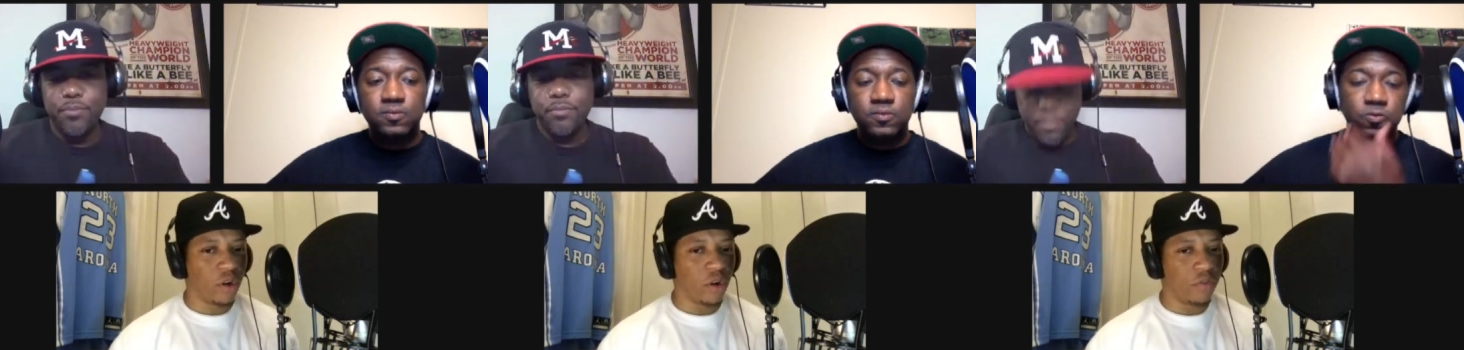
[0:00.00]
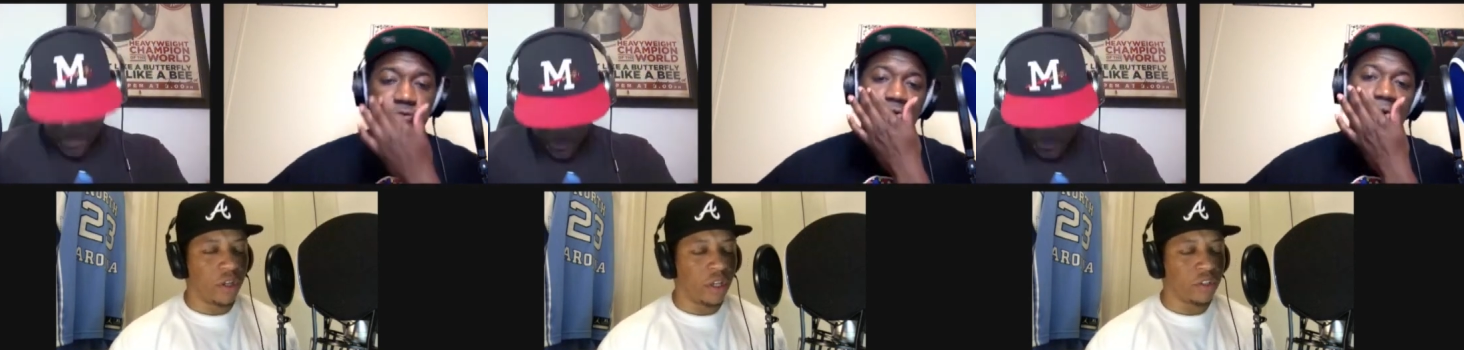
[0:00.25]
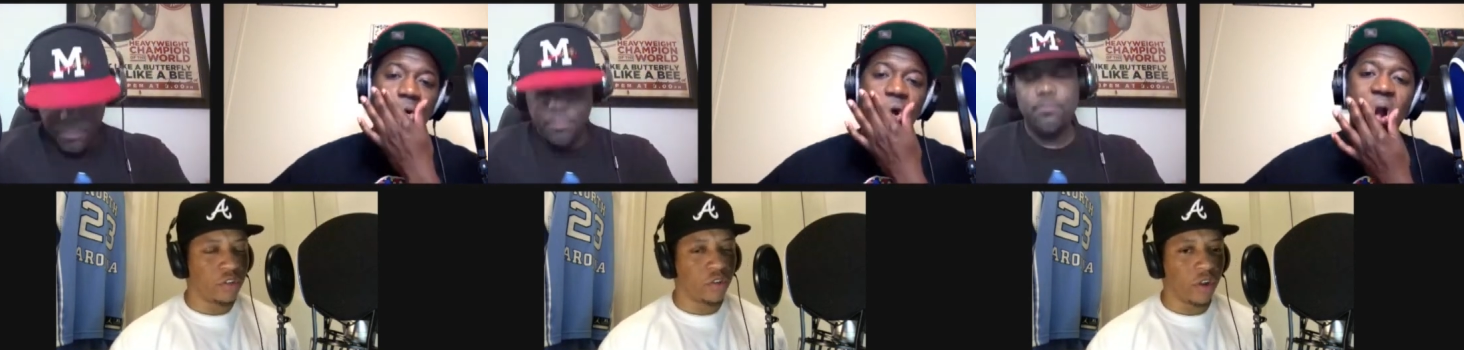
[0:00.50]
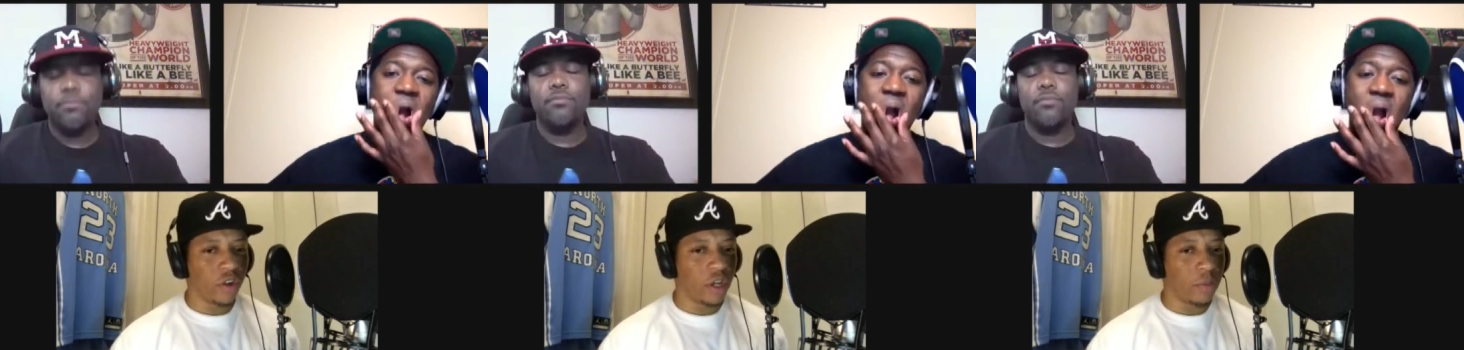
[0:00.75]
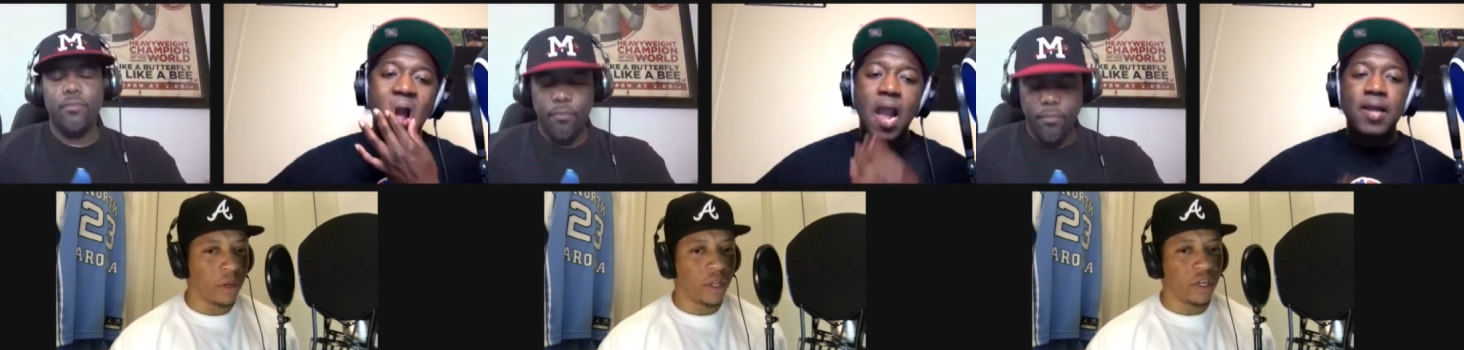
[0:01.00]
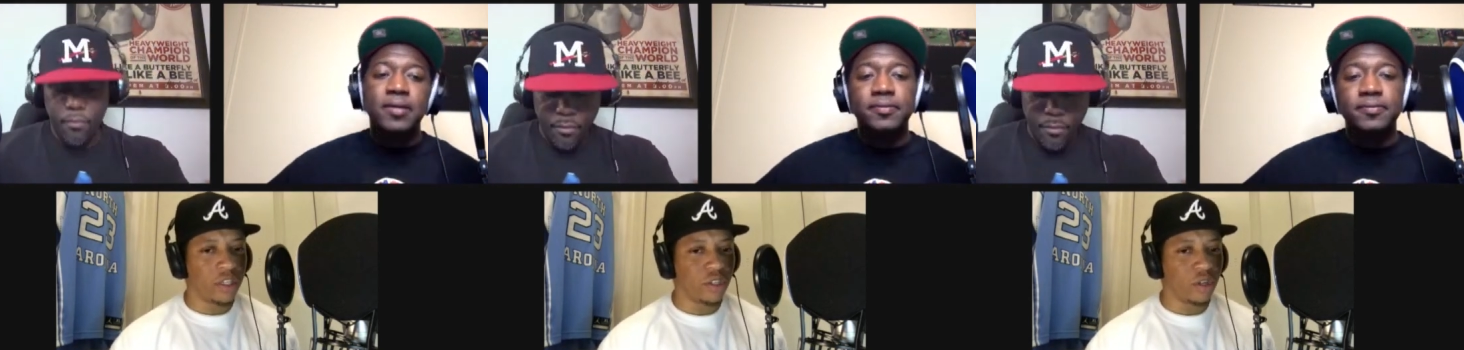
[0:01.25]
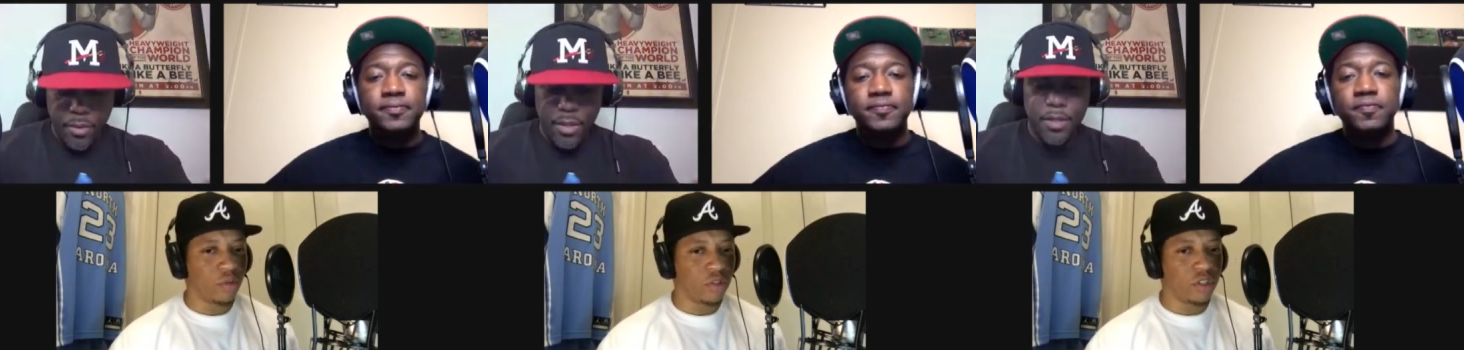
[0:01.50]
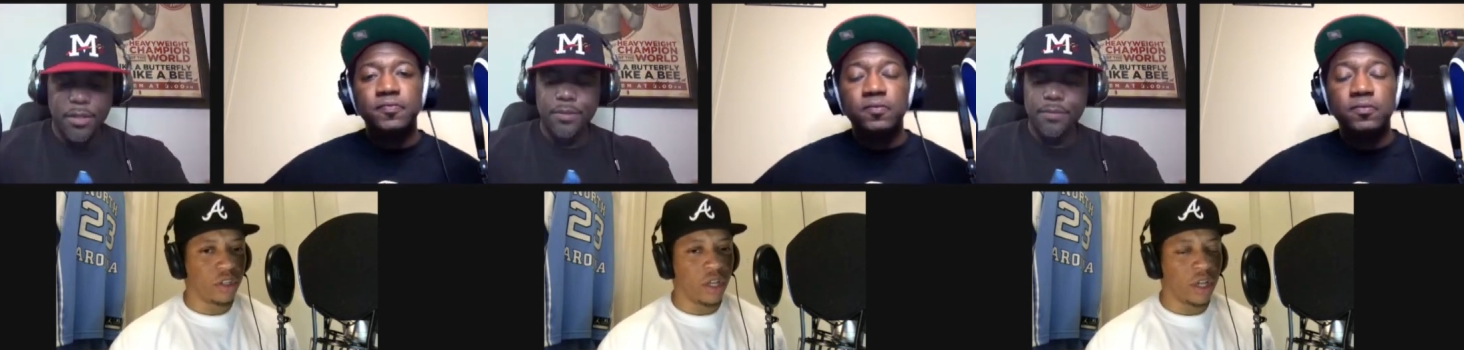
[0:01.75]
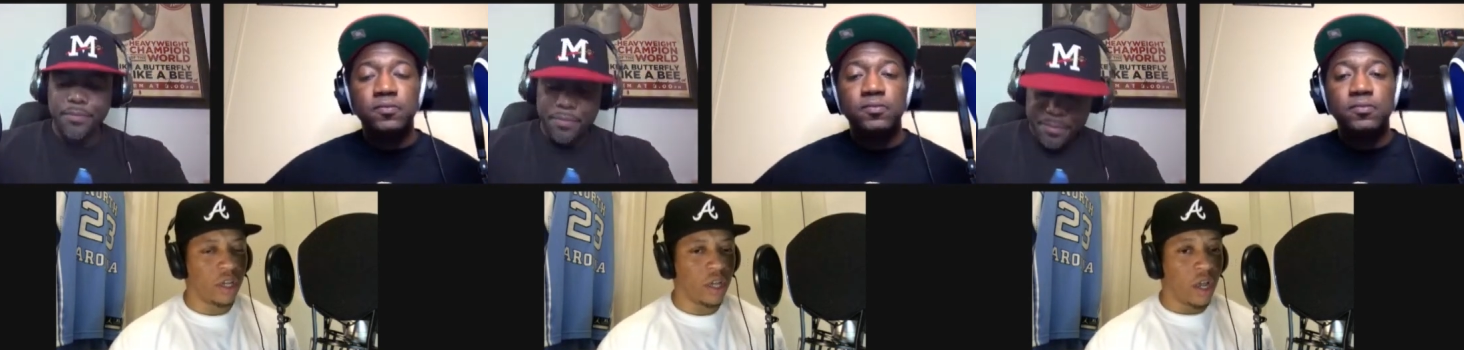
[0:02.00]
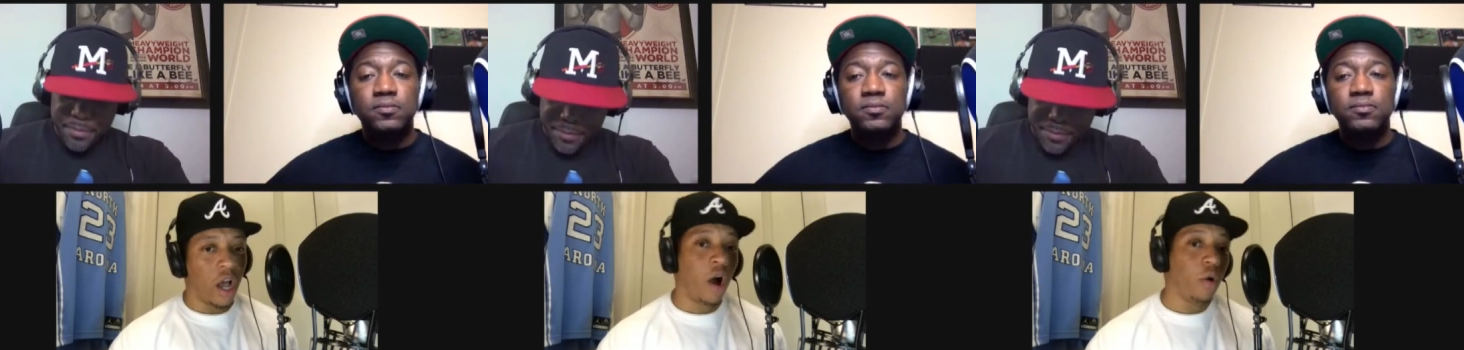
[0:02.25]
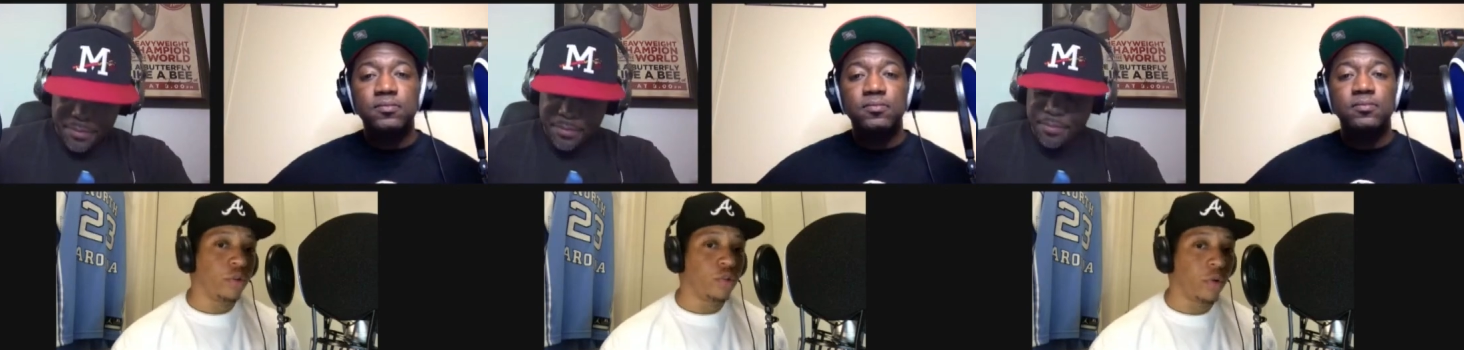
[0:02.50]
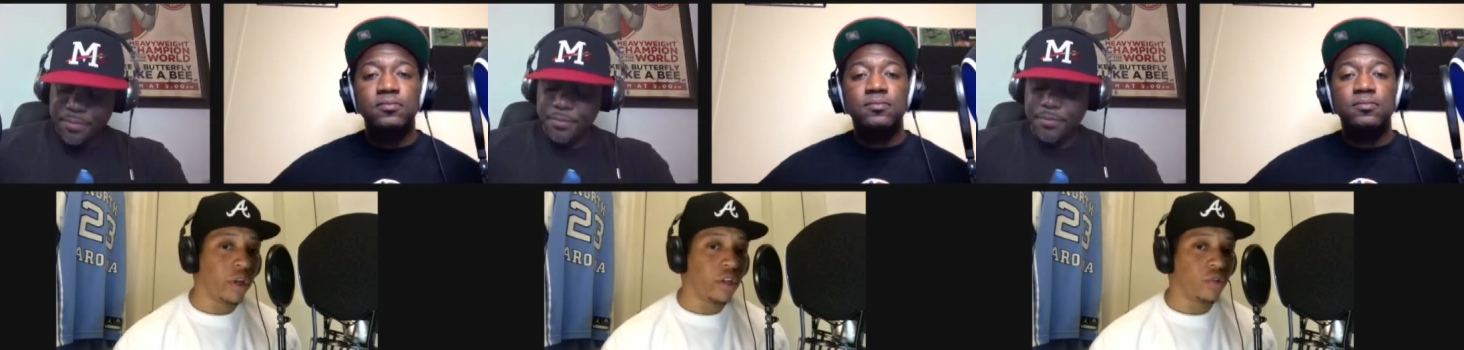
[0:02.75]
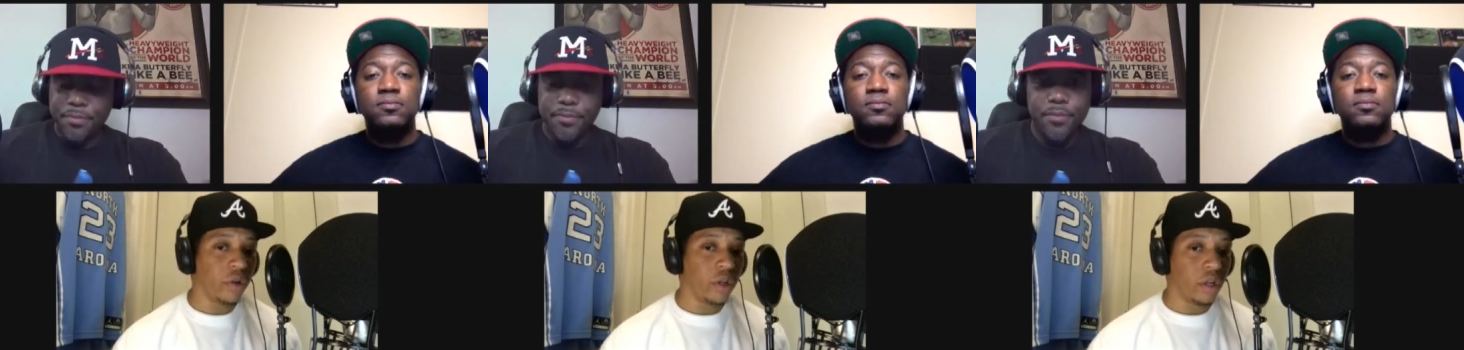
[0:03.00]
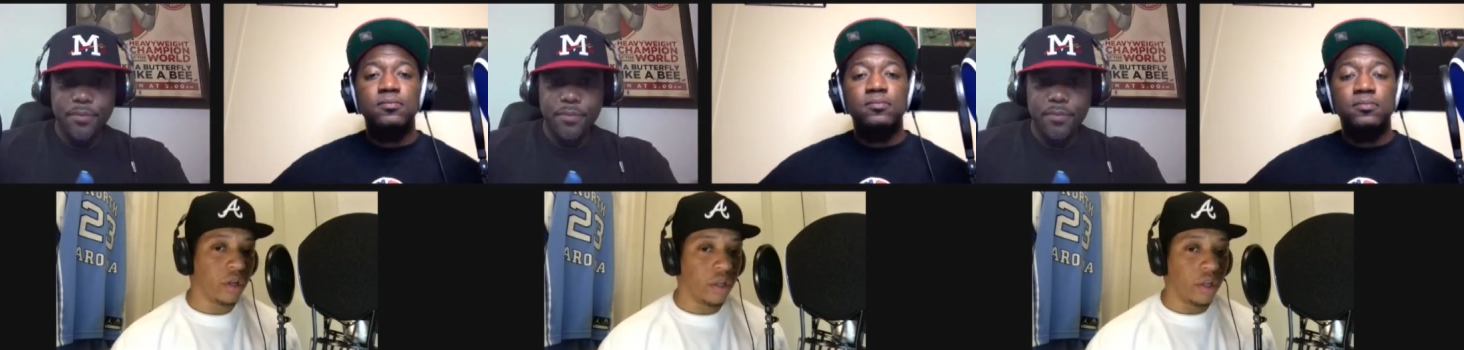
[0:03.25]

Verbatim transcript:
Speaker 1: over to Instagram, and let us know what you think. Oh, Twitter as well.